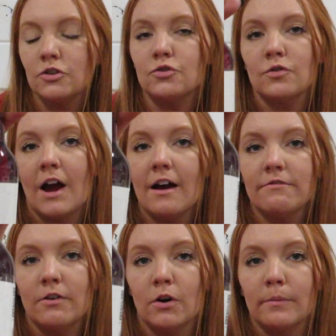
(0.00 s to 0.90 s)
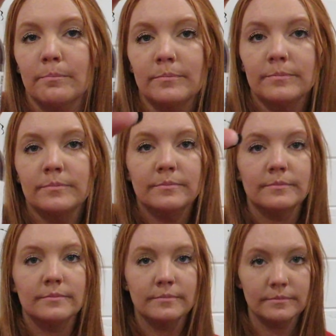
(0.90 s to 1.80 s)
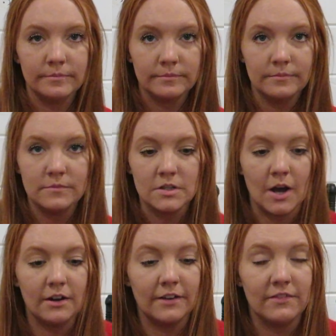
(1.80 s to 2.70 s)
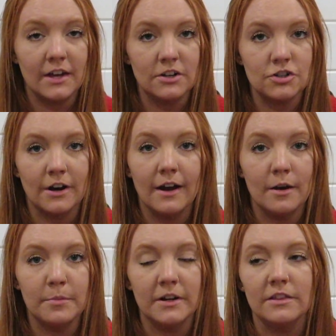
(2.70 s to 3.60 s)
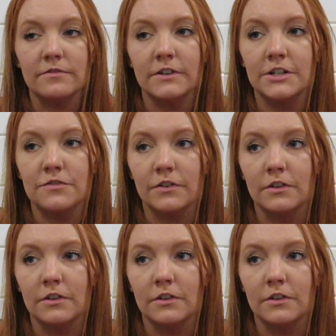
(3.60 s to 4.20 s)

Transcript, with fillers: Dry Farm. I'll give that a try. I'll put it in the fridge for